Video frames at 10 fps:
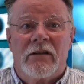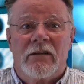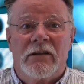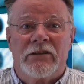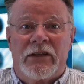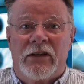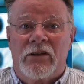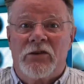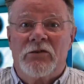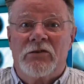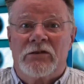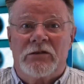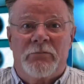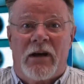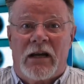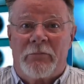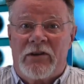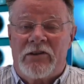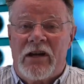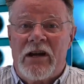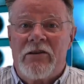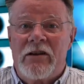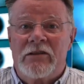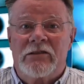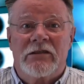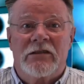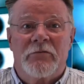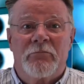This includes parliamentarians,